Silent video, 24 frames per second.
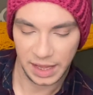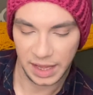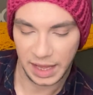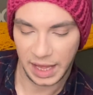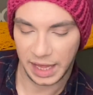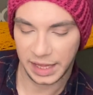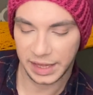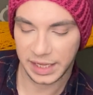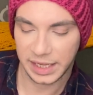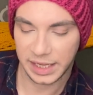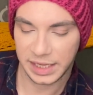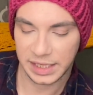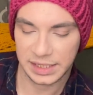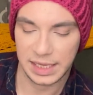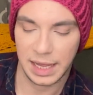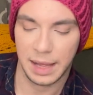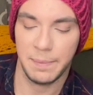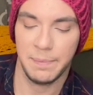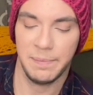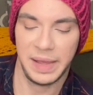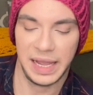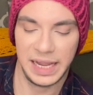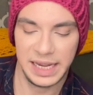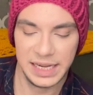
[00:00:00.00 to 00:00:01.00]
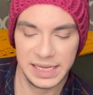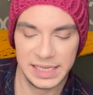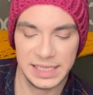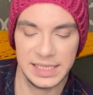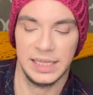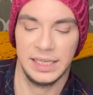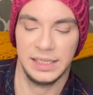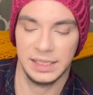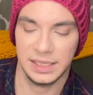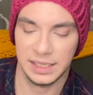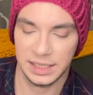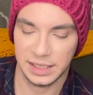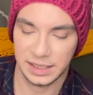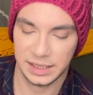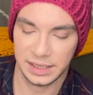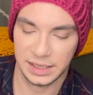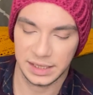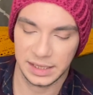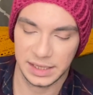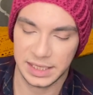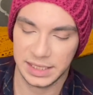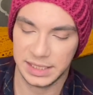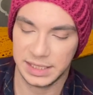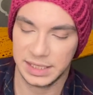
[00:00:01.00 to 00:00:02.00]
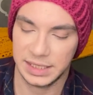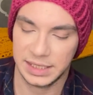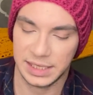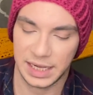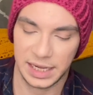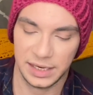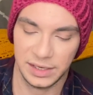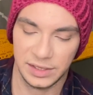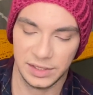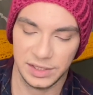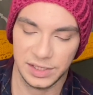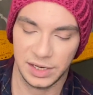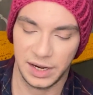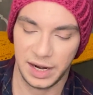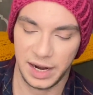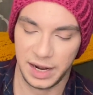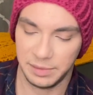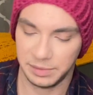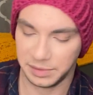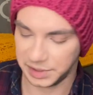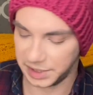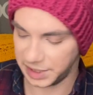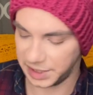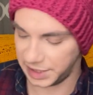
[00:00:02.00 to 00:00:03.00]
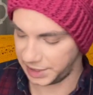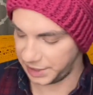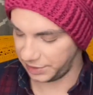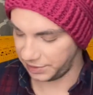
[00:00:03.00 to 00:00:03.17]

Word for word: I think it's amazing that these designers are able to do